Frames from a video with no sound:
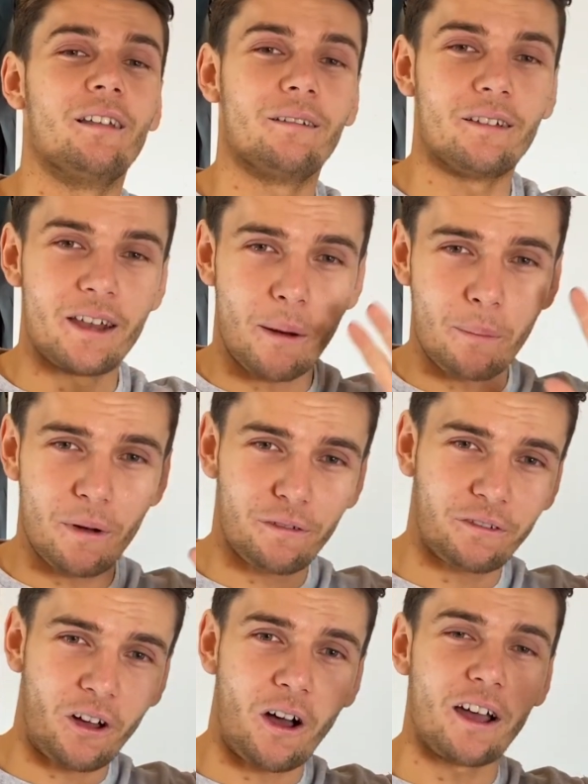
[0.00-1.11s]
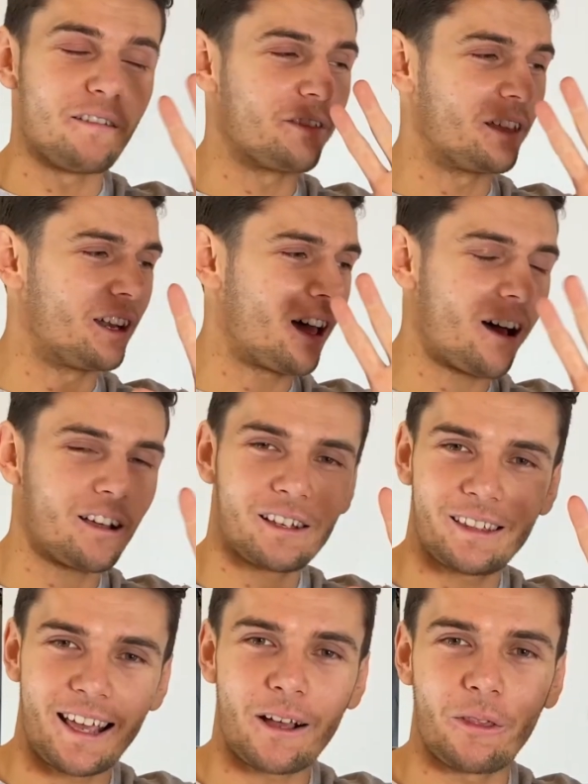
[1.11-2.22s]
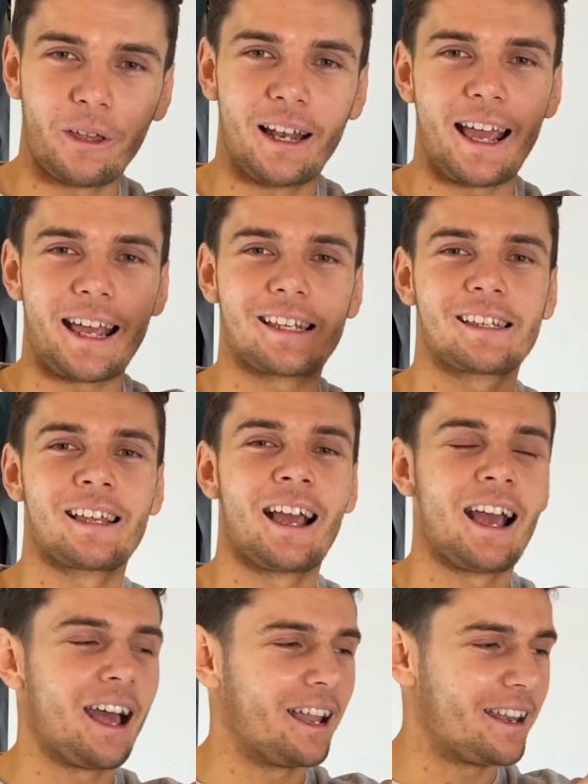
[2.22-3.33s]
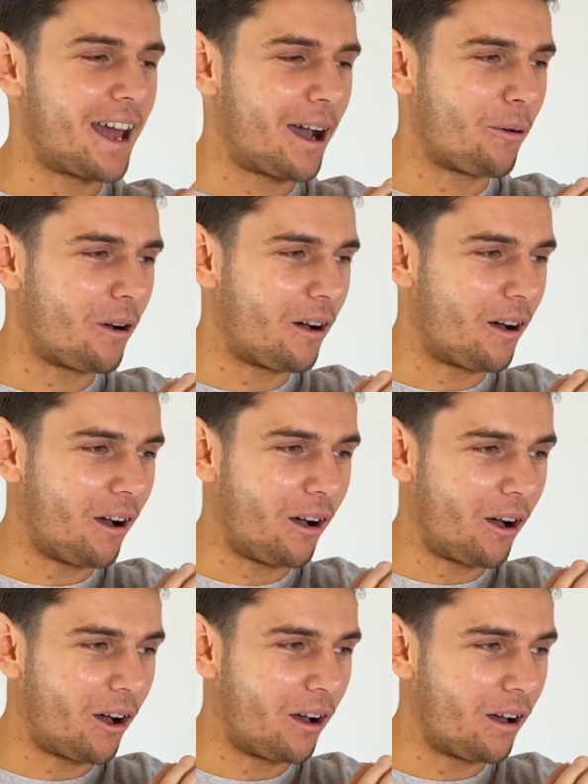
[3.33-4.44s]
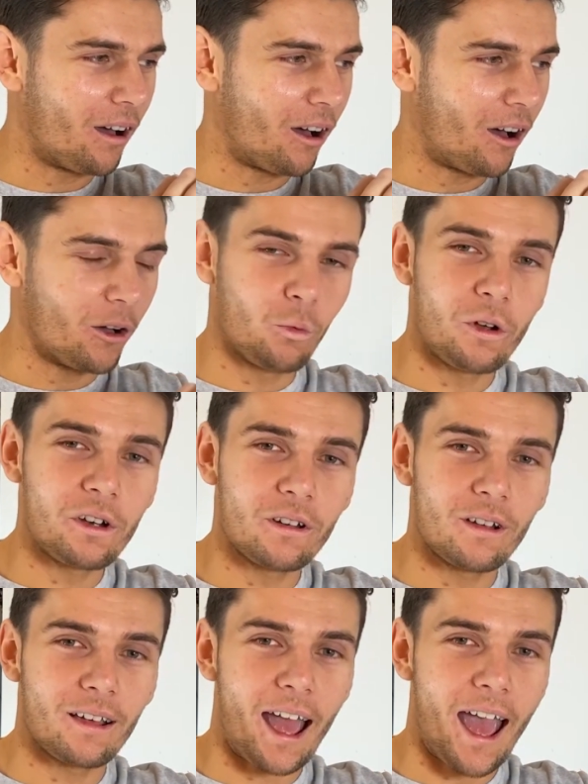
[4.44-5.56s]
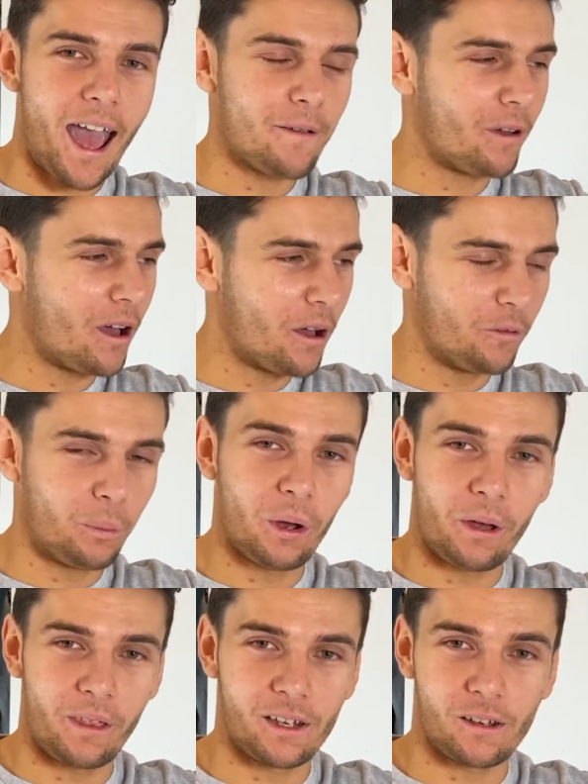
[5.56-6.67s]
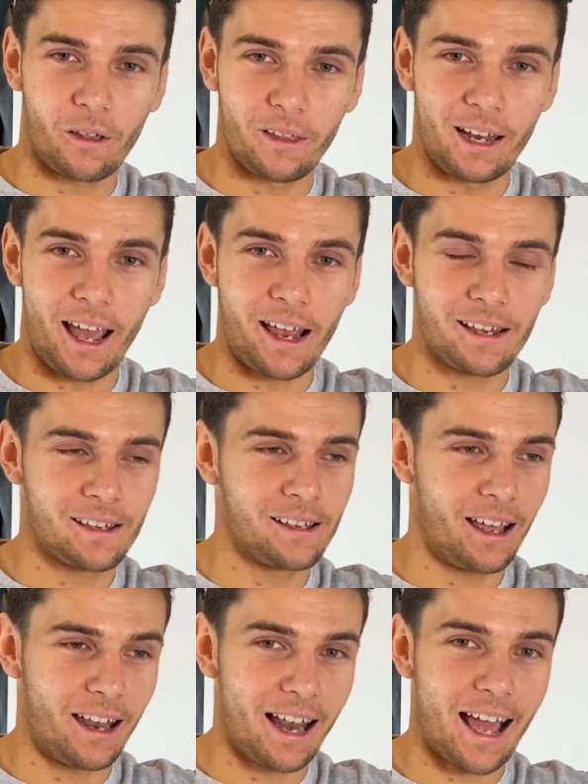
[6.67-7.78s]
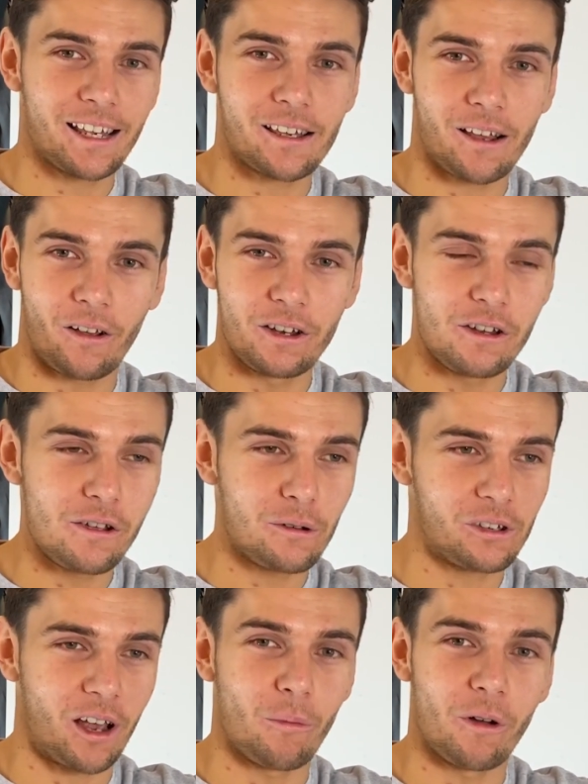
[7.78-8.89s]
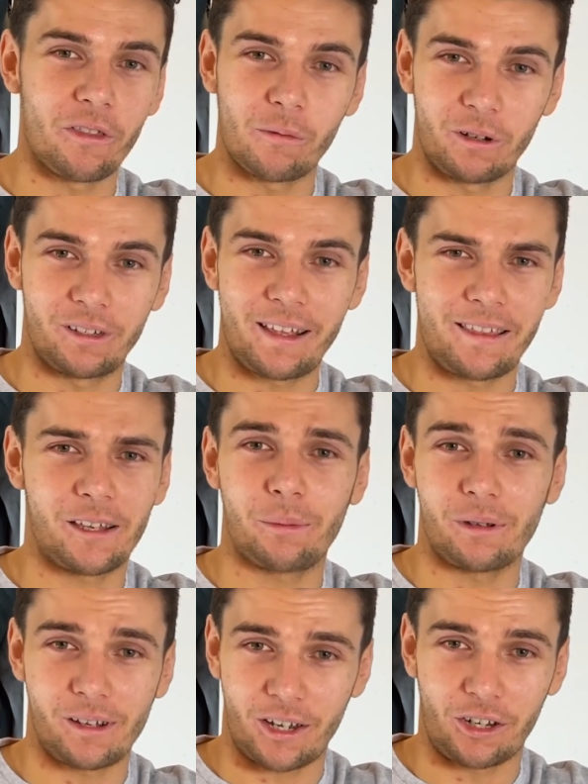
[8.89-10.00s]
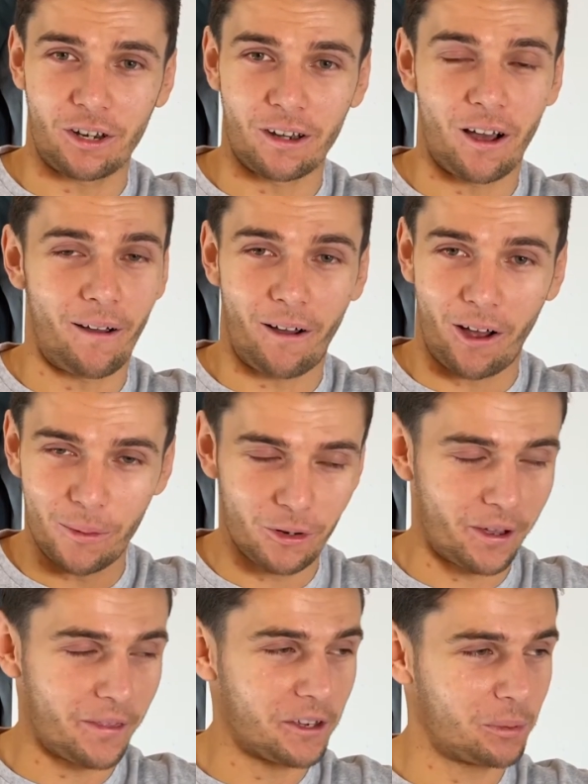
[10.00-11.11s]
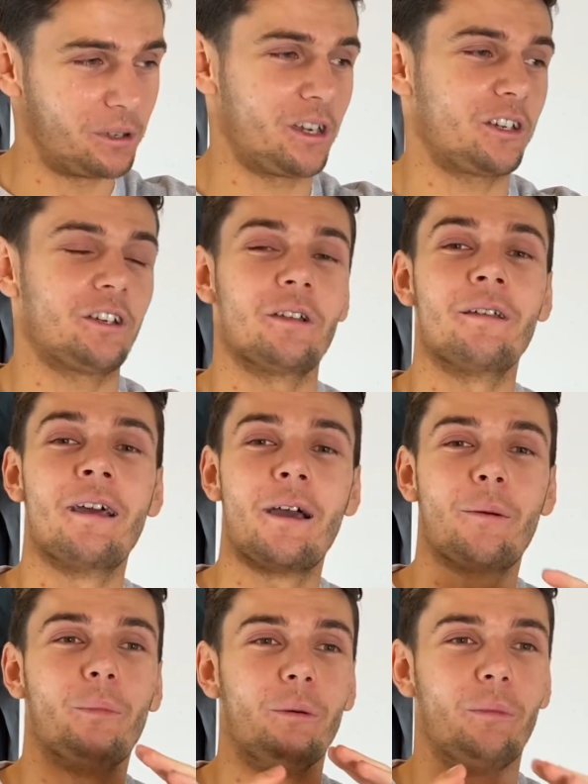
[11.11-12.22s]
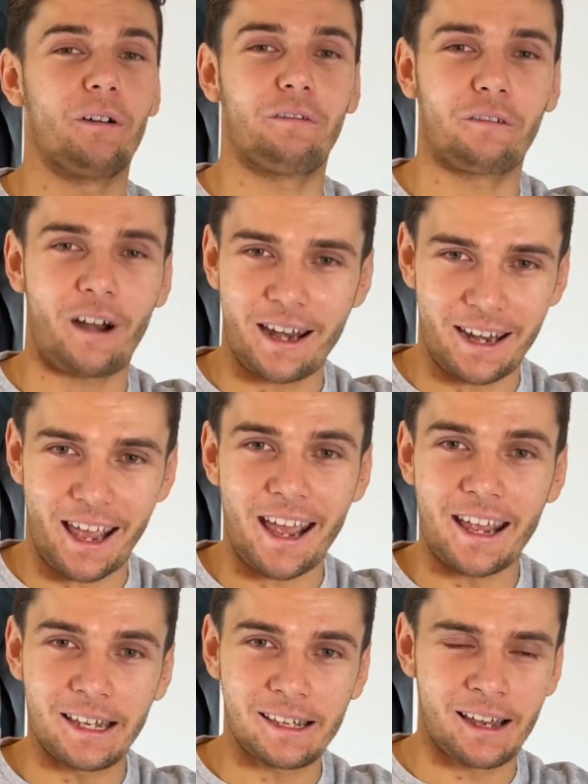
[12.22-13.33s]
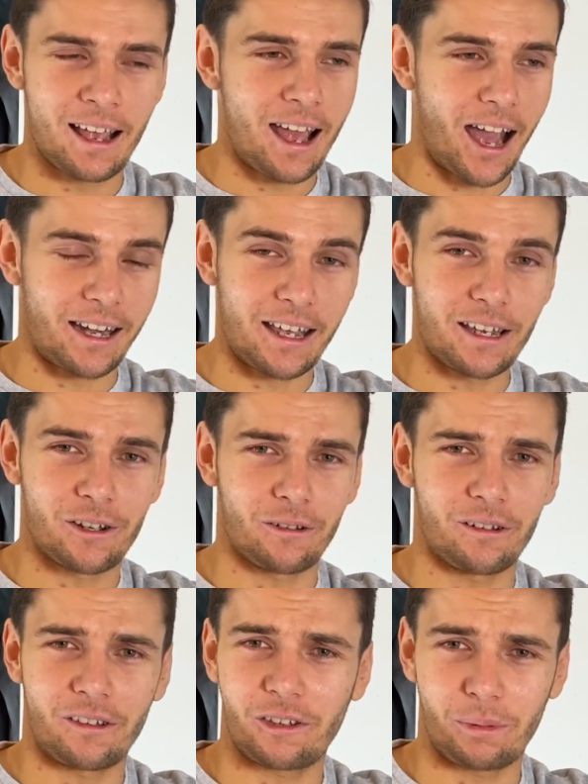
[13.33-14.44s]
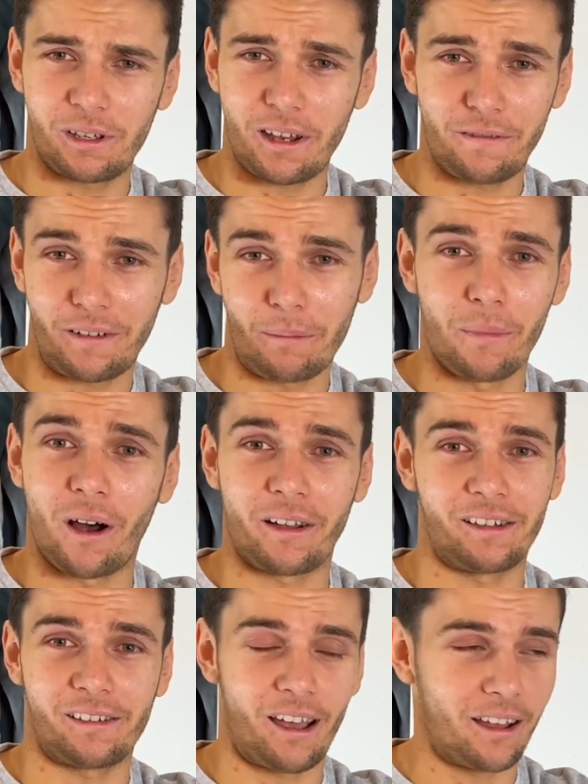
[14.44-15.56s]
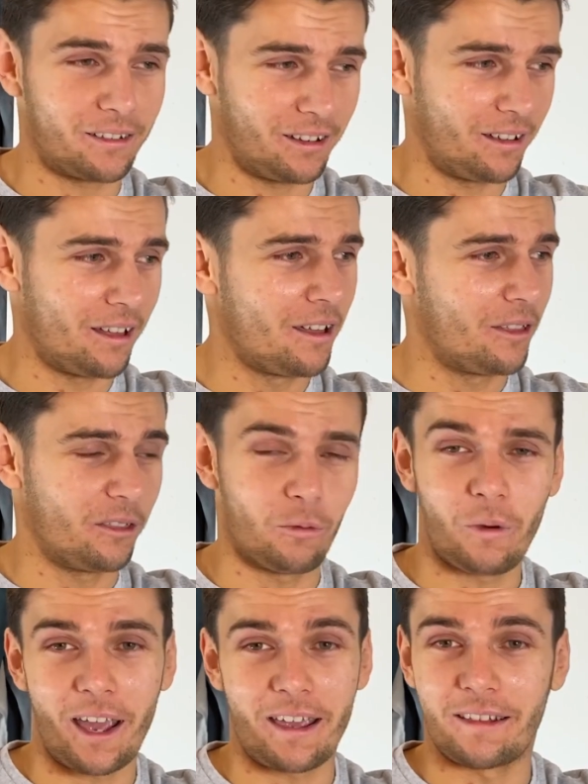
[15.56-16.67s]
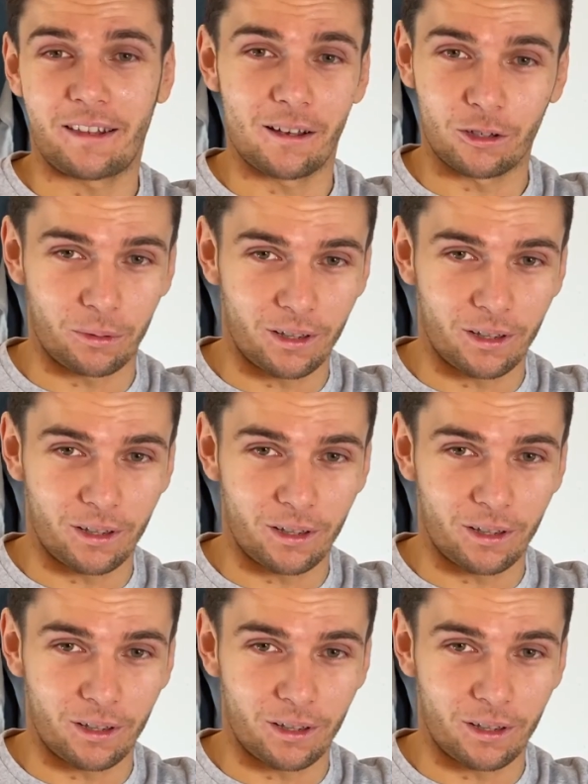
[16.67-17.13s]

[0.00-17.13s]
the last thing on the list. Now, I wouldn't ever have put this on the list unless I knew someone that was in this position. I'm not in this position, but my friend is, and he's got a specific mindset to the way he deals with